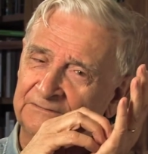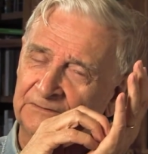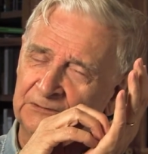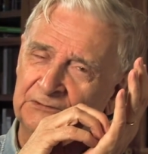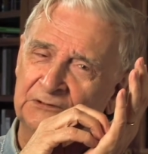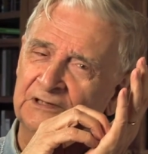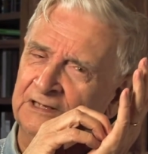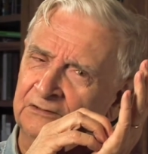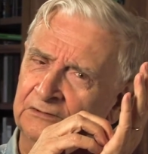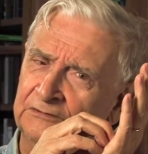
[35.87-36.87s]
first you've got
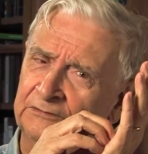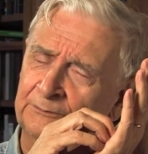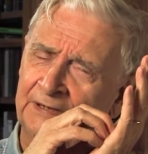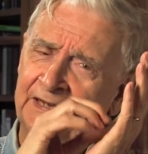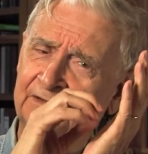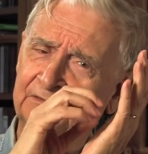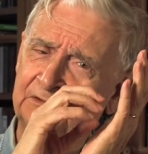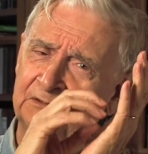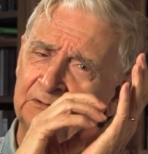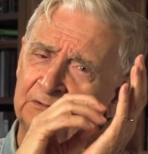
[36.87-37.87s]
to learn some math.
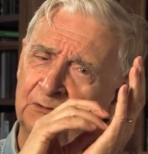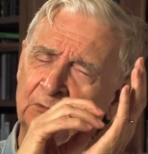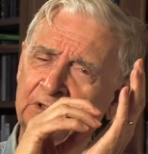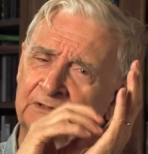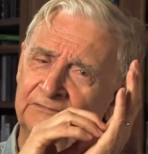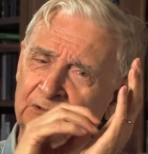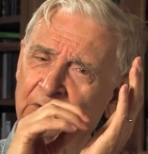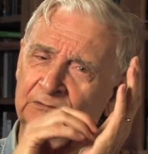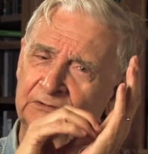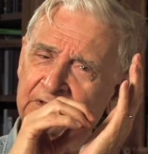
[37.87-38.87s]
You know, oh yeah,
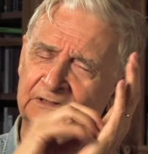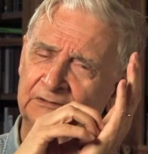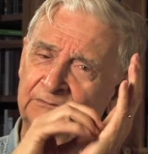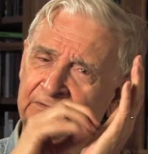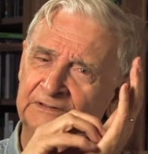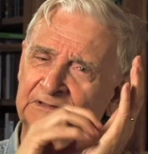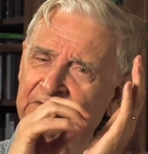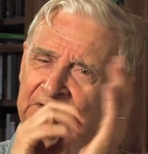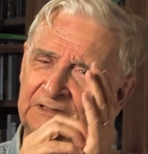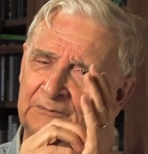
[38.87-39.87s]
go get some physics
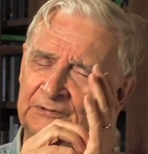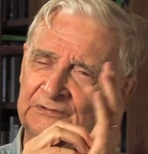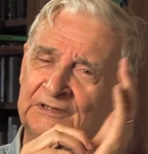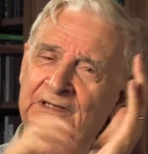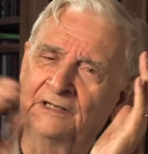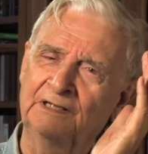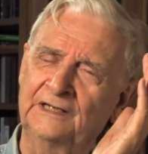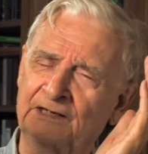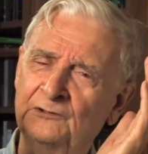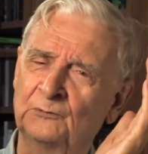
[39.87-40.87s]
and chemistry,
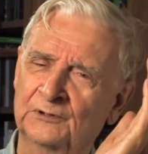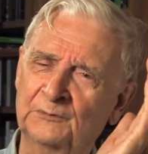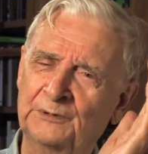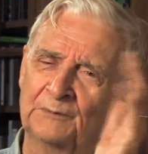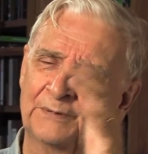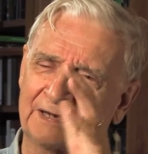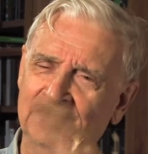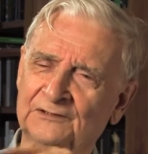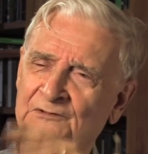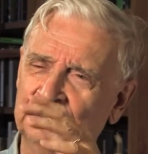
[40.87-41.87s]
and you wanted to be a
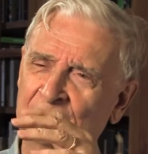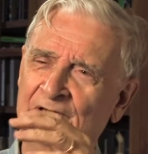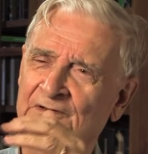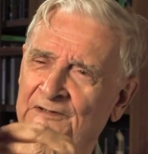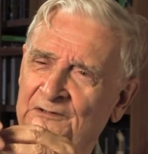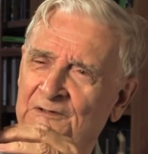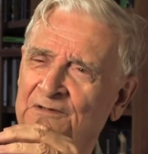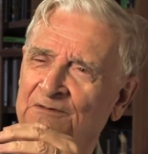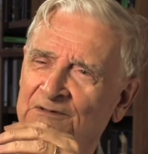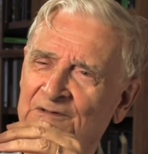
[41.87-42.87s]
biologist. Okay, then you
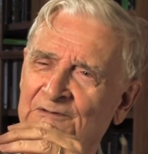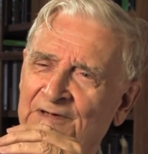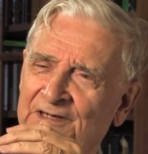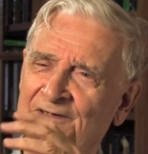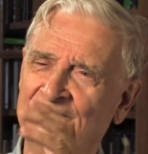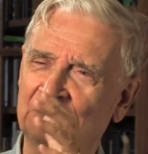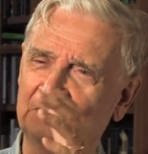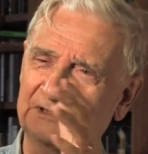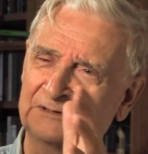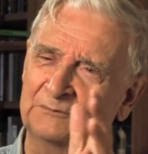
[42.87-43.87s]
can you're ready to
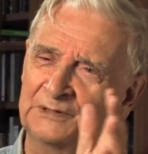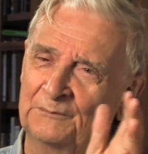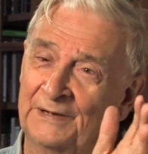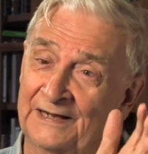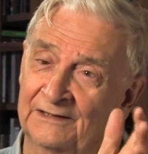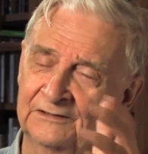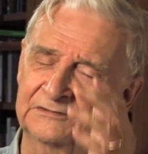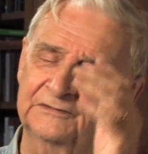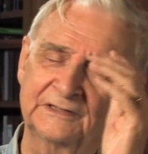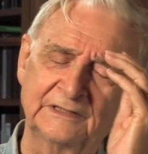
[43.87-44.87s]
go in and be a
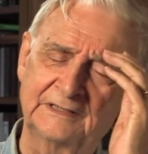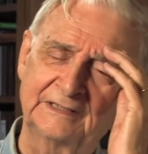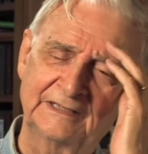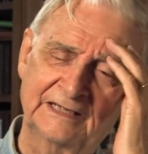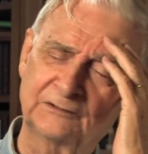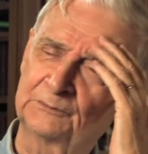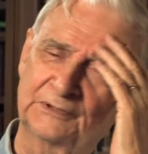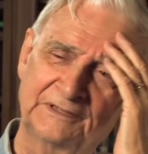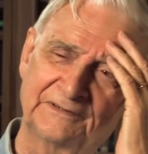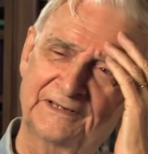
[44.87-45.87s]
biologist. I don't
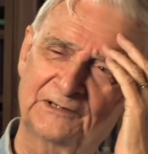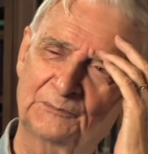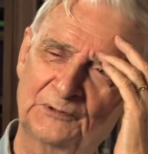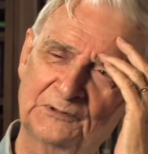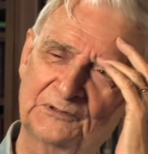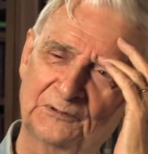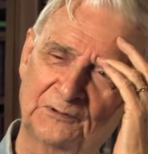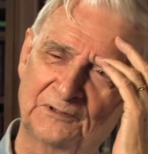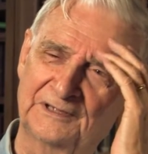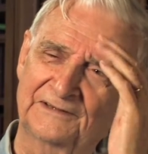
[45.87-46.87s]
believe in that approach at
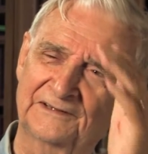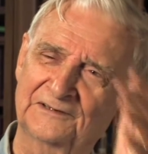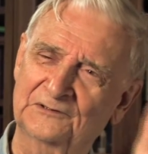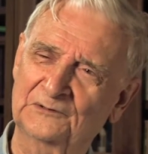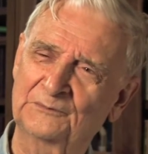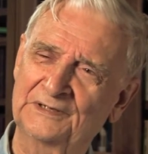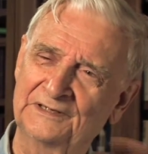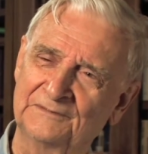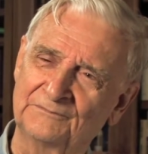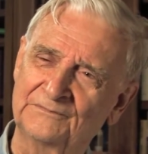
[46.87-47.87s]
all. I think it should be